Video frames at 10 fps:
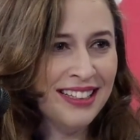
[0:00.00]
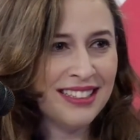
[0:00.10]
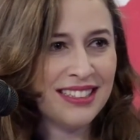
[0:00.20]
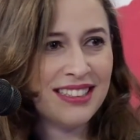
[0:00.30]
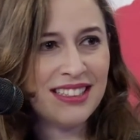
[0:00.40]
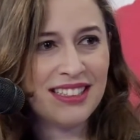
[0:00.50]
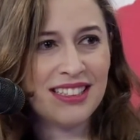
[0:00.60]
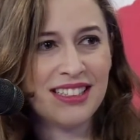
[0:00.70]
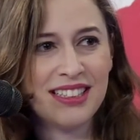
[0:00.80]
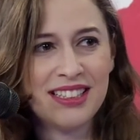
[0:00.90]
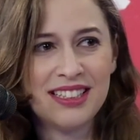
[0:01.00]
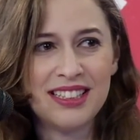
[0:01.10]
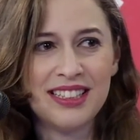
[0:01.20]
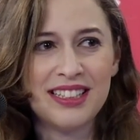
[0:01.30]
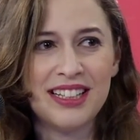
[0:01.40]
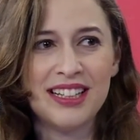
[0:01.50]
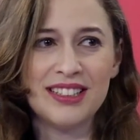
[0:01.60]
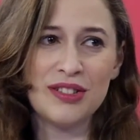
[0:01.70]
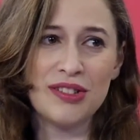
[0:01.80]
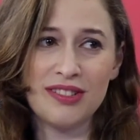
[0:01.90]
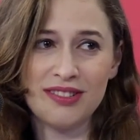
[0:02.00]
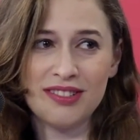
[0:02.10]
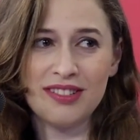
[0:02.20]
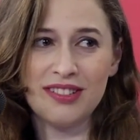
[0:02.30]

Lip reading: And I call it a flute. Is that right? No.